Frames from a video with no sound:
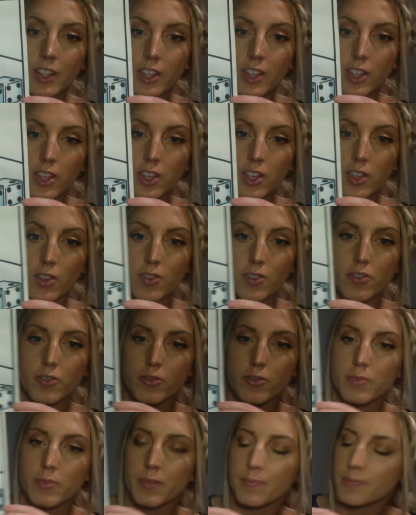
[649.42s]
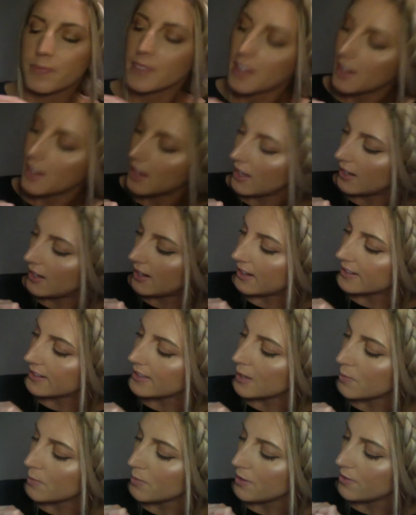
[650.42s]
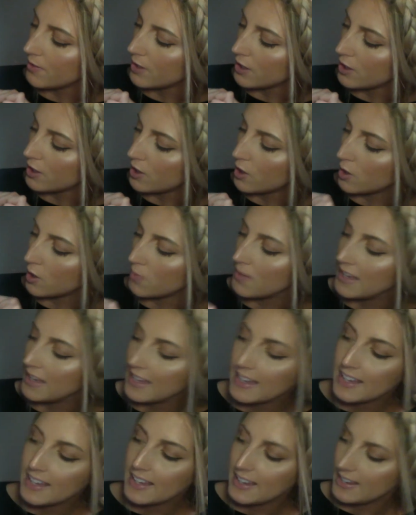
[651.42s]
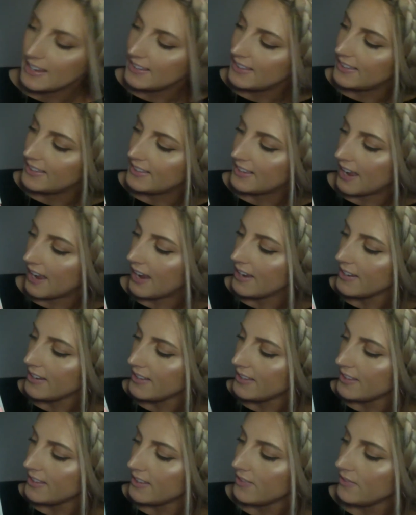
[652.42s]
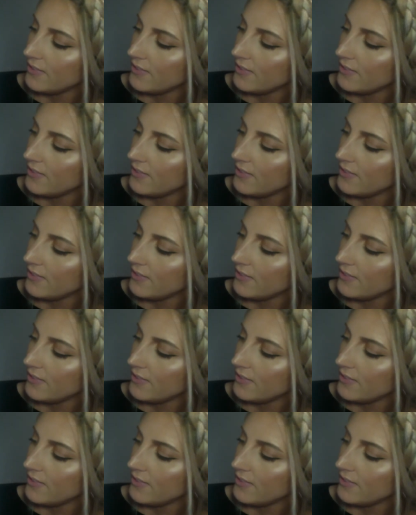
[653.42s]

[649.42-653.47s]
cube, and an example of a cube is dice.